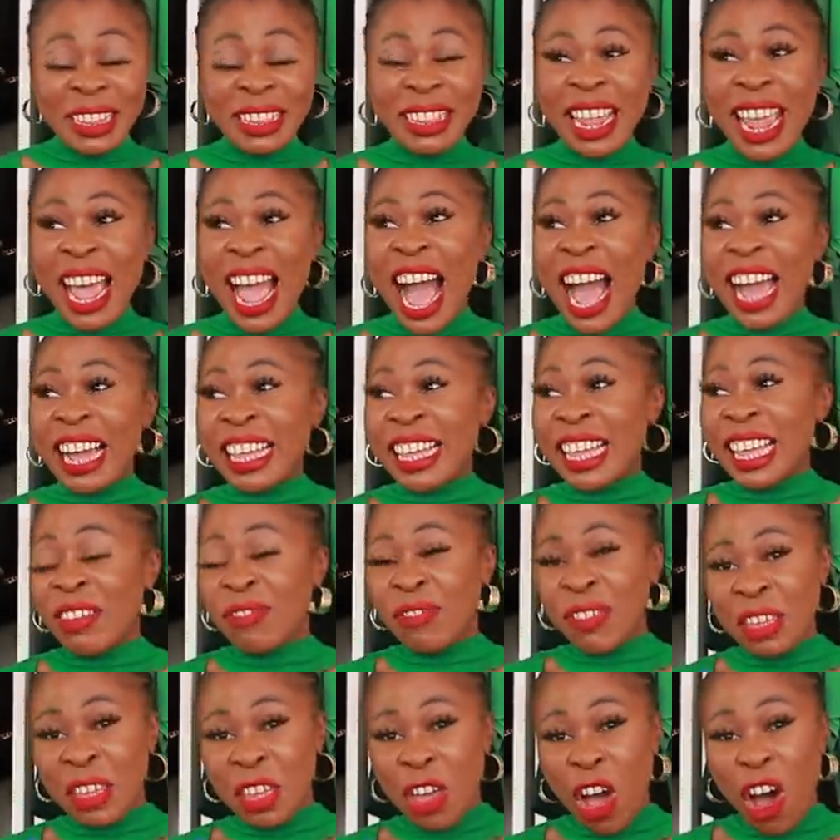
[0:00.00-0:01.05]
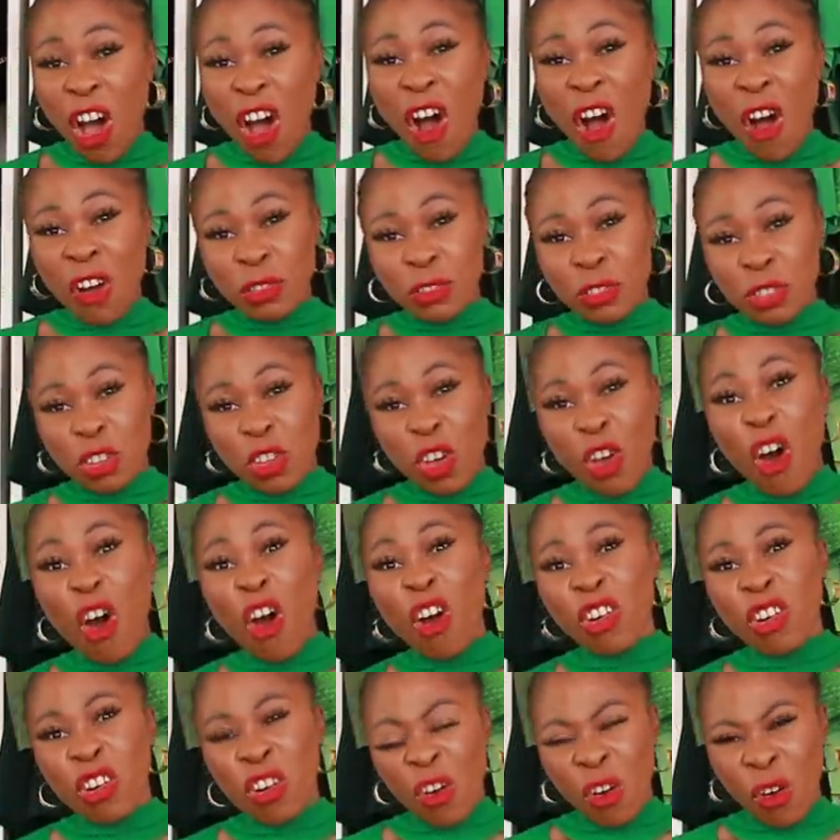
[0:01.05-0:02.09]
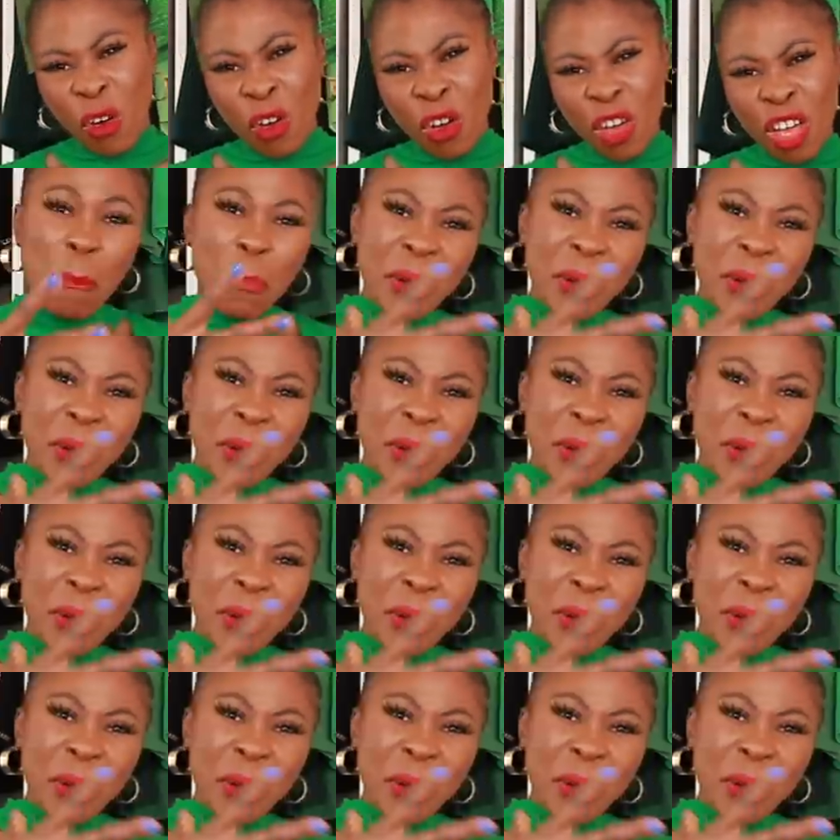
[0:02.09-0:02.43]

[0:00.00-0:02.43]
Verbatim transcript: They are giving us color.